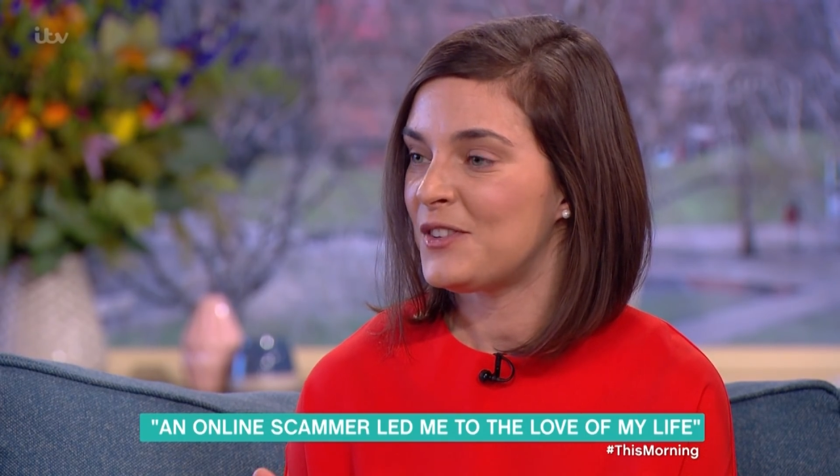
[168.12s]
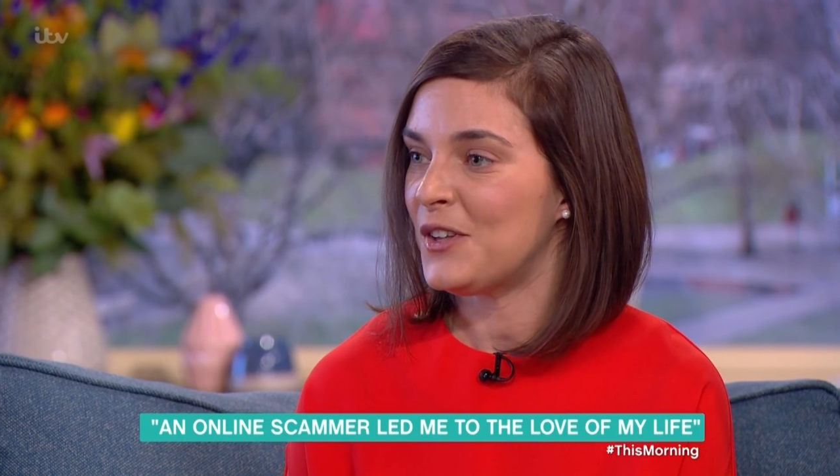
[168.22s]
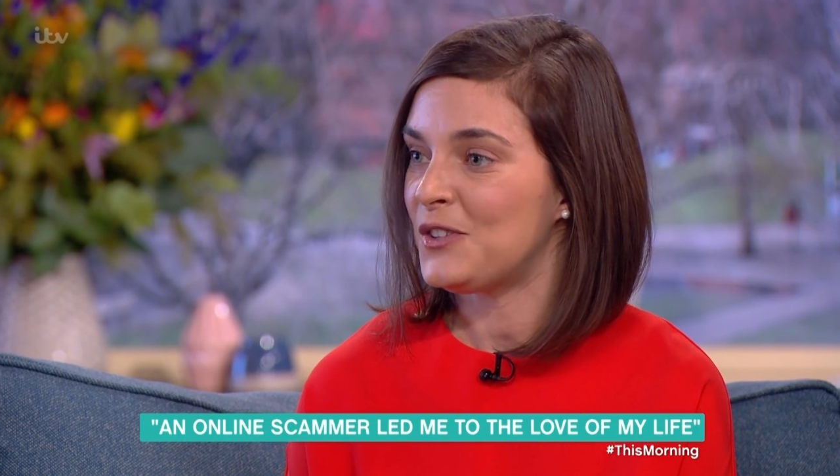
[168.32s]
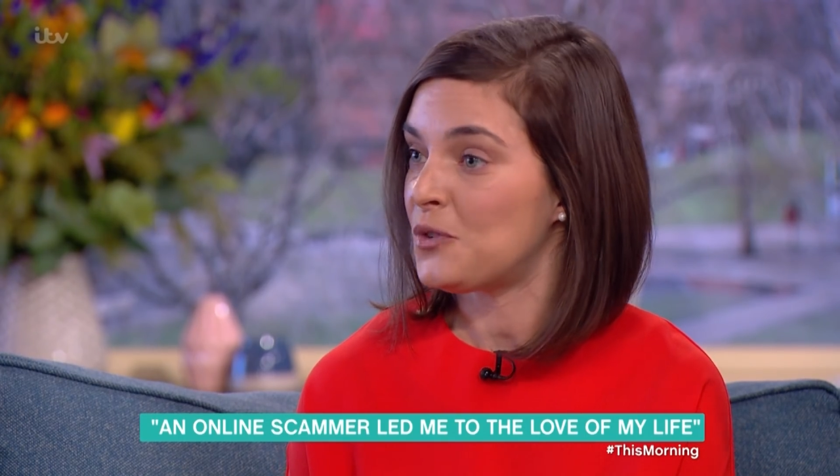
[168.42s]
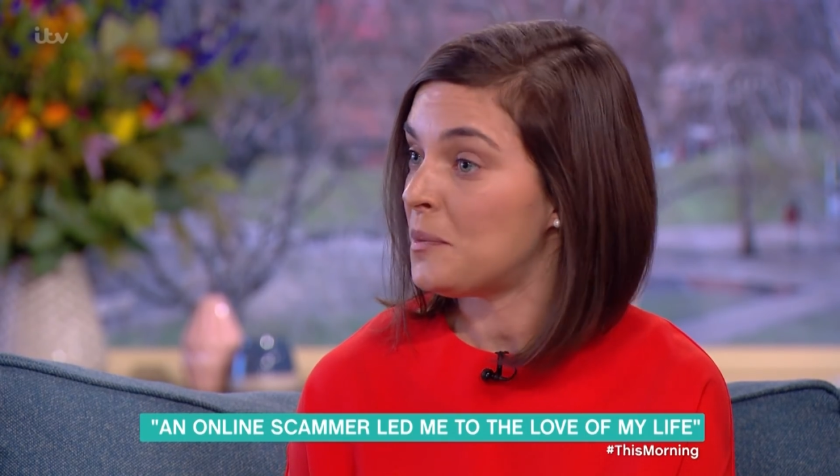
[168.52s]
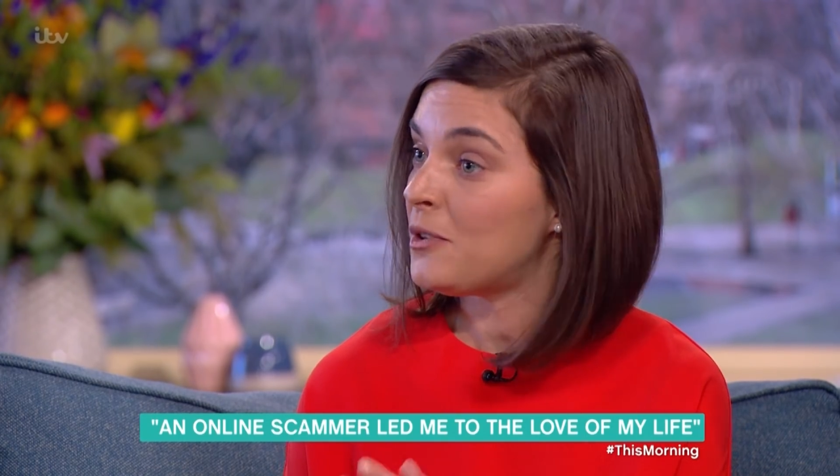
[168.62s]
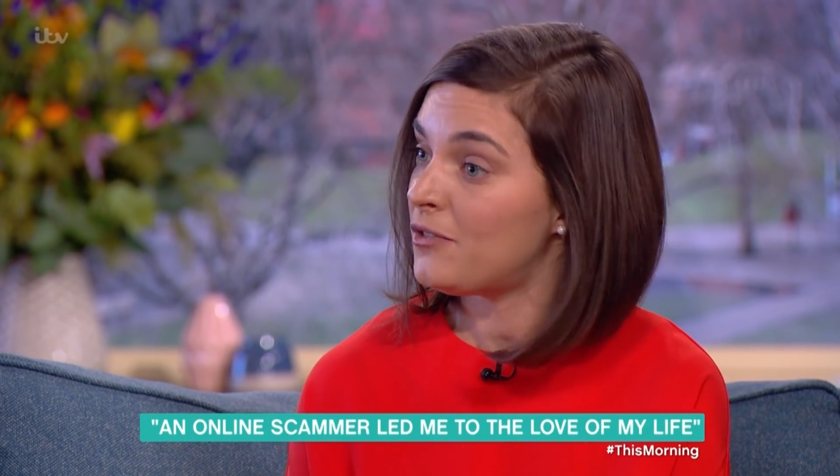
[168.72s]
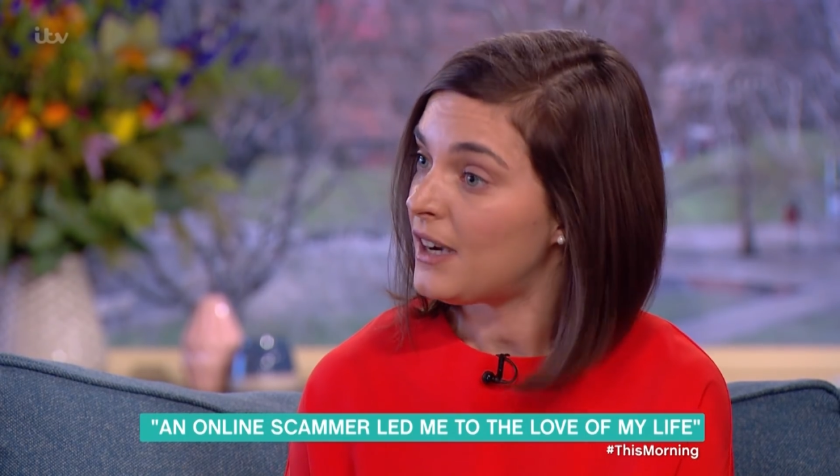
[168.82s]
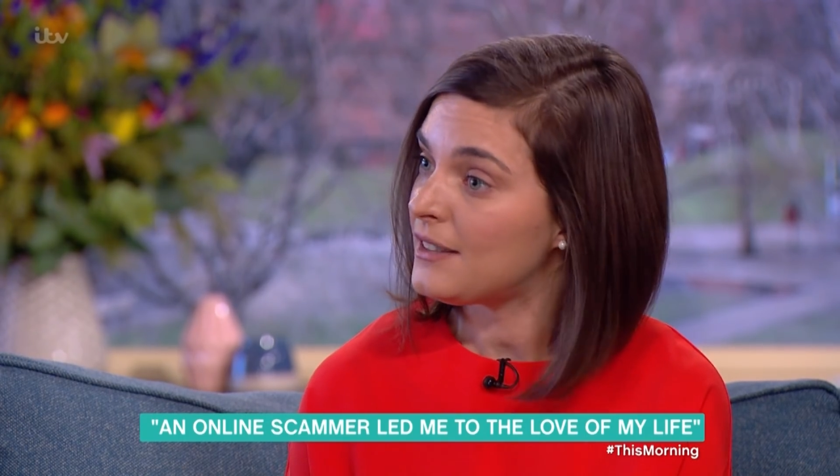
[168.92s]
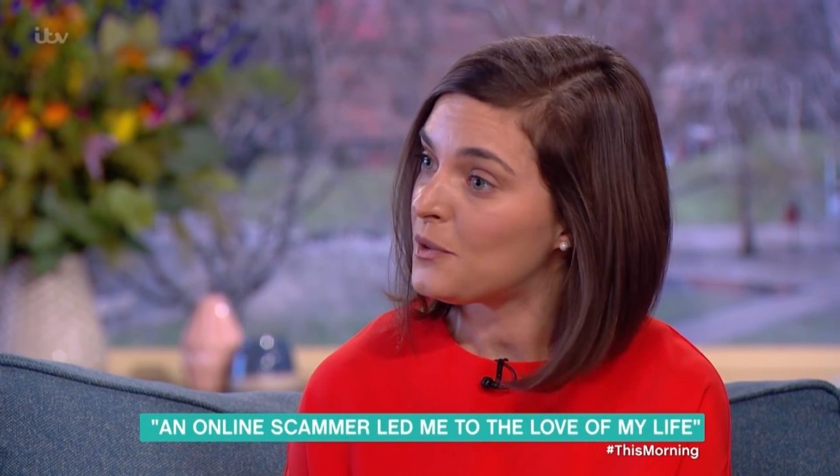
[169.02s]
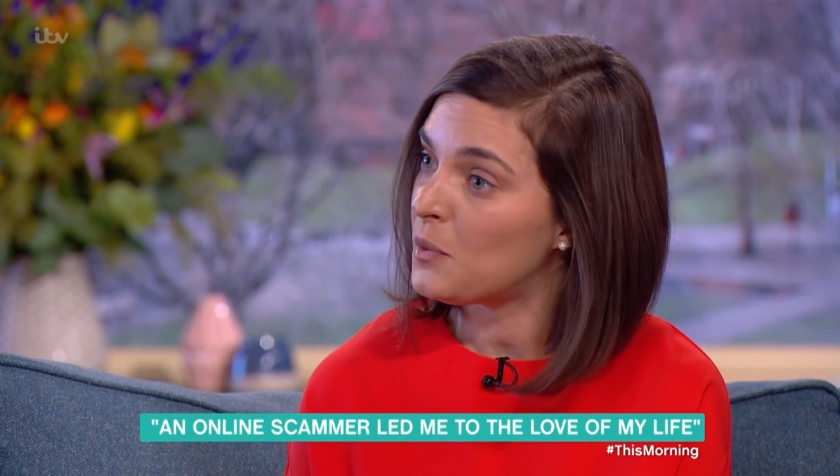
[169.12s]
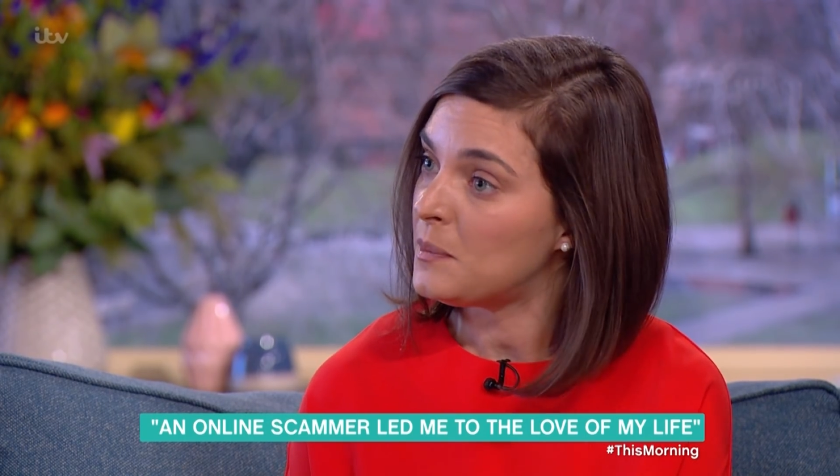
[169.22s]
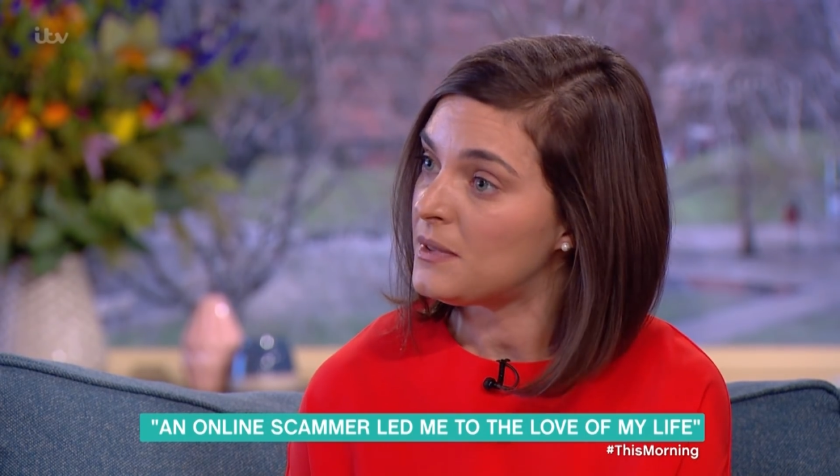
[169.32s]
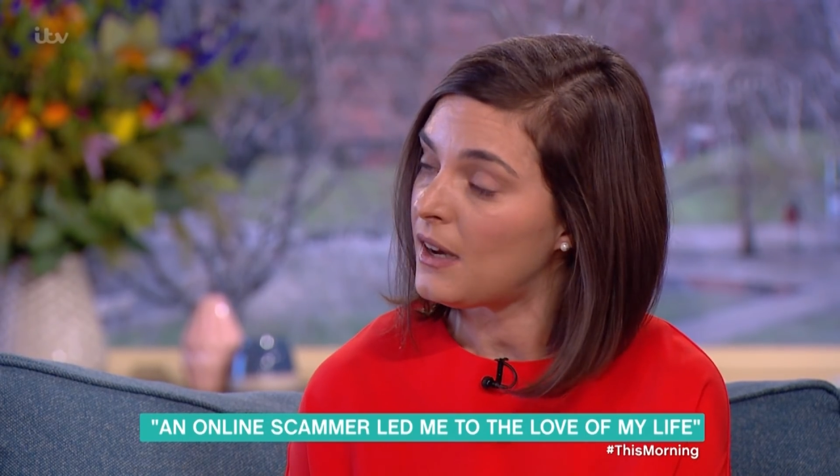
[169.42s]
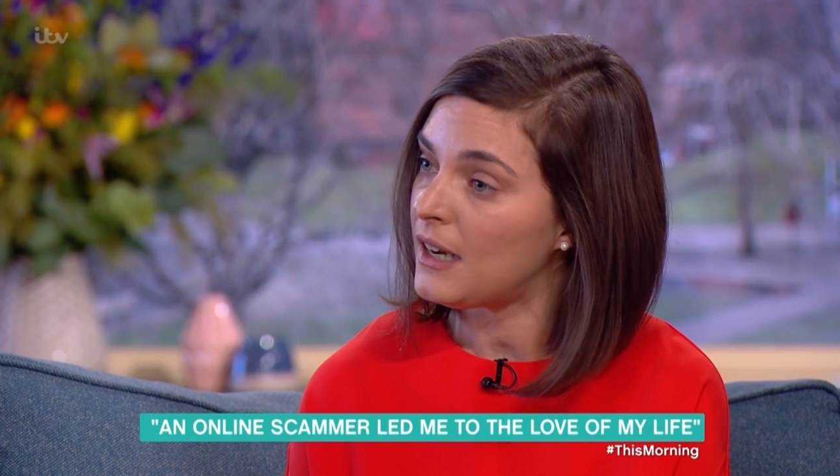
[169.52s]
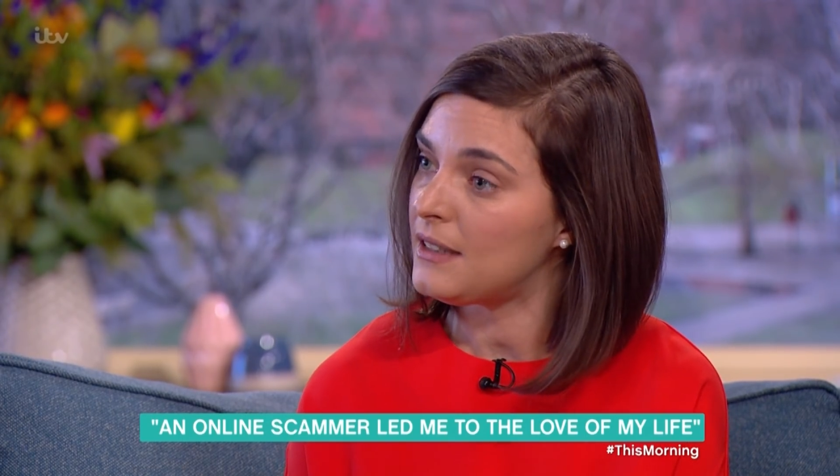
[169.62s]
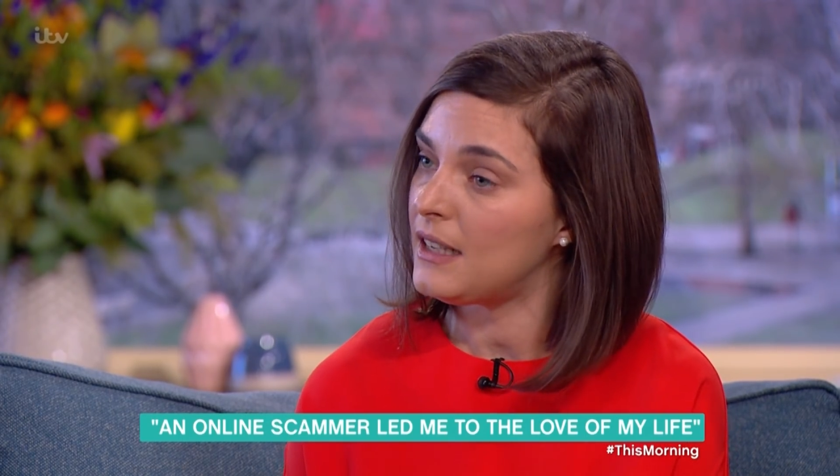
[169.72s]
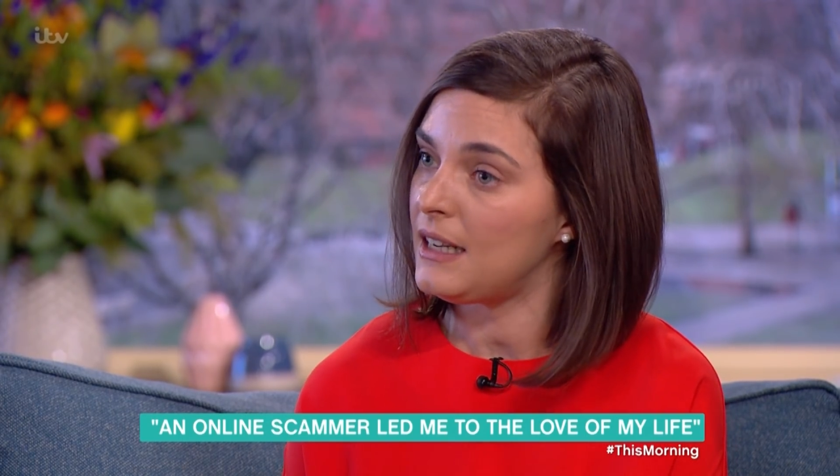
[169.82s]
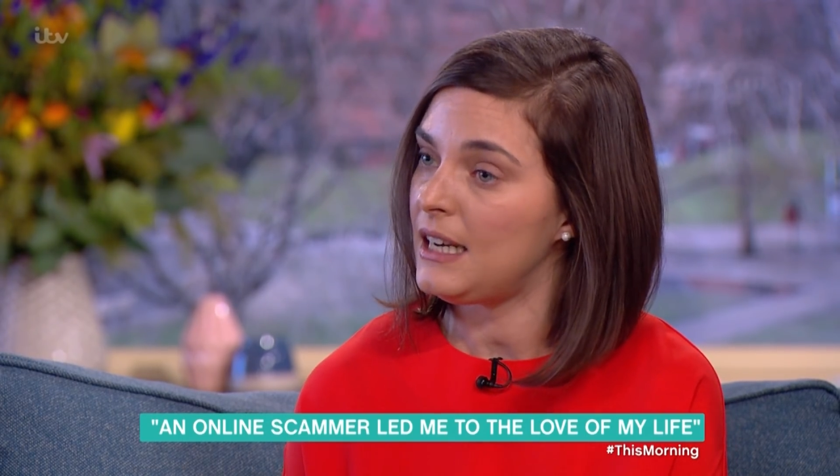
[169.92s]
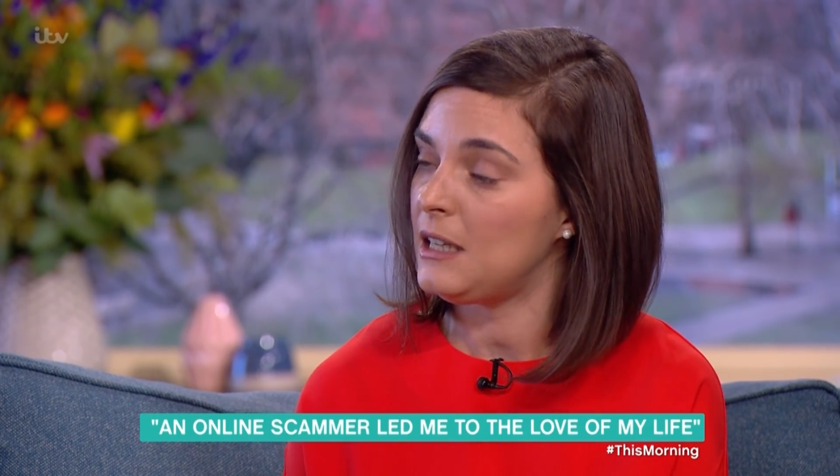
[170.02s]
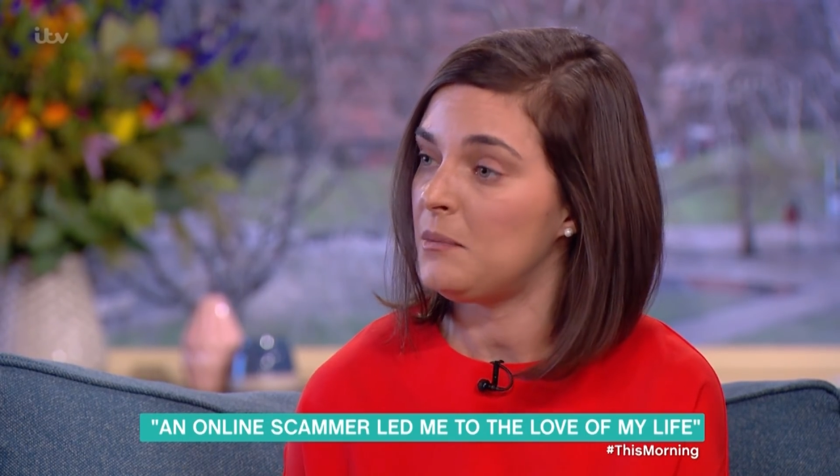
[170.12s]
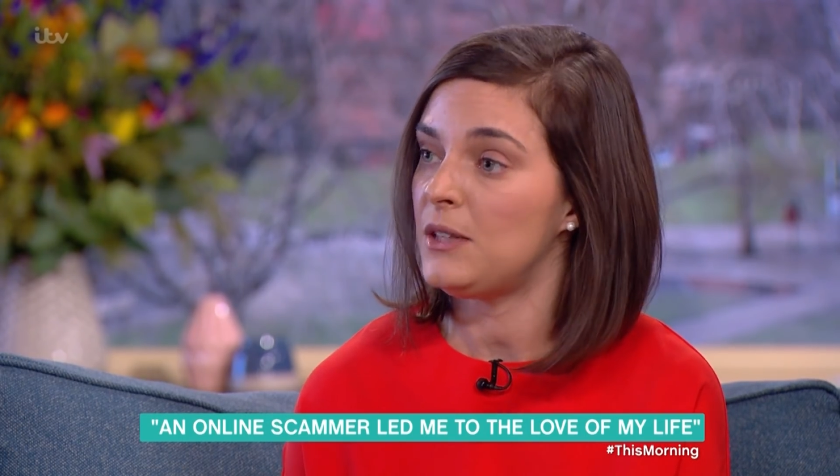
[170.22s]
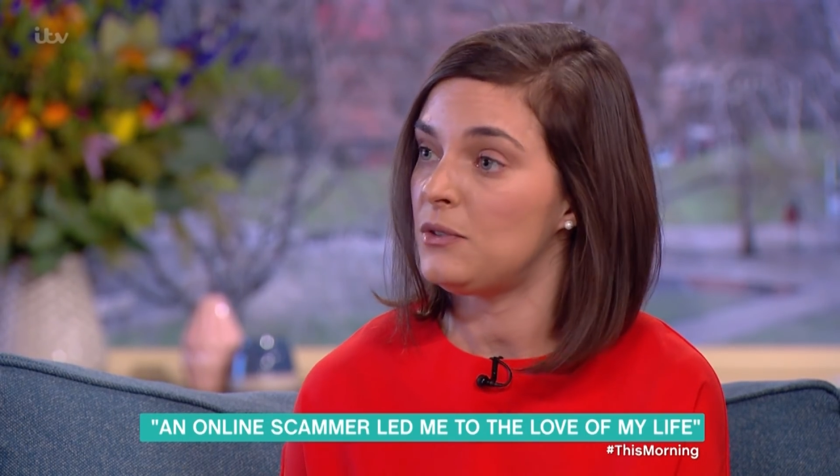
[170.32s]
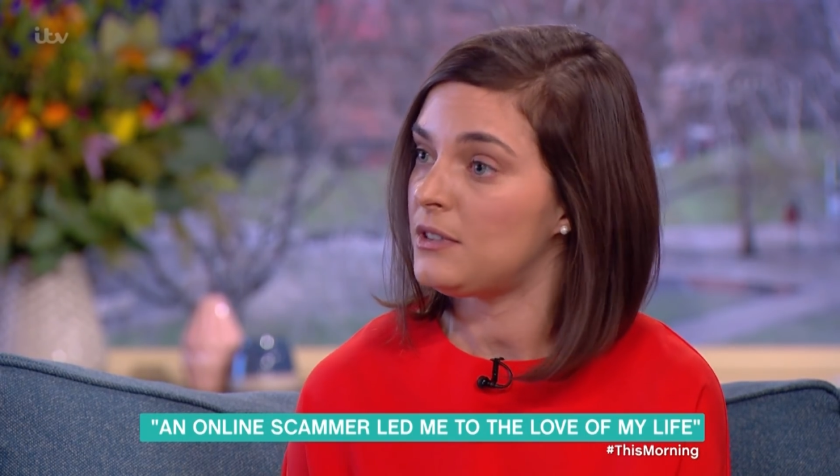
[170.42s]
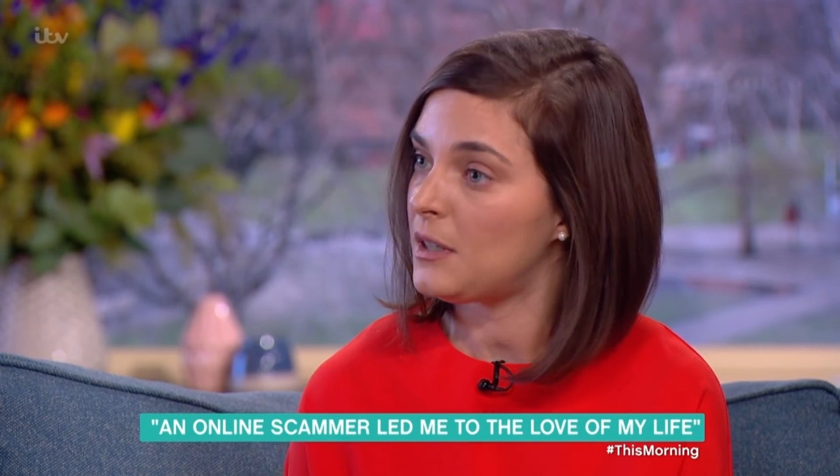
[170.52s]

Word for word: the TripAdvisor website then lead me to